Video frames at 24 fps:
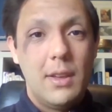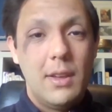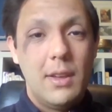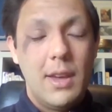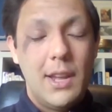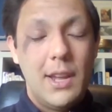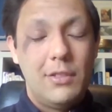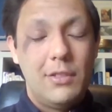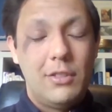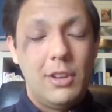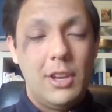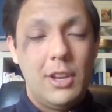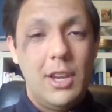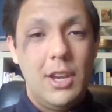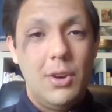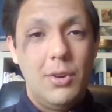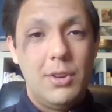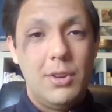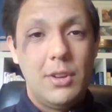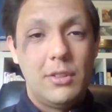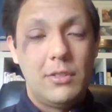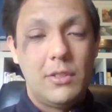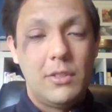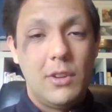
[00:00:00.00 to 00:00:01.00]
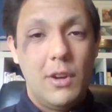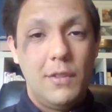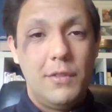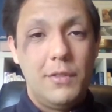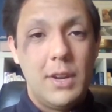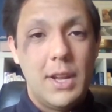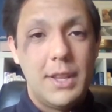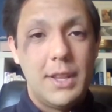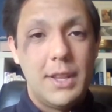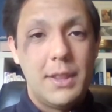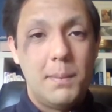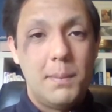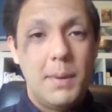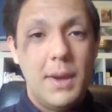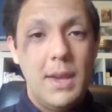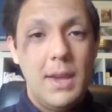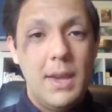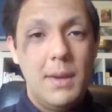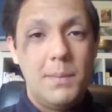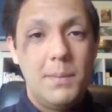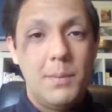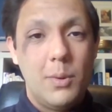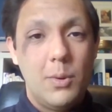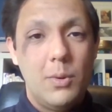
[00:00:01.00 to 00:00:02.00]
and to heal yourself and other
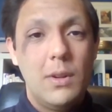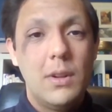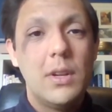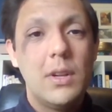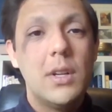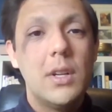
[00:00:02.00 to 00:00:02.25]
people,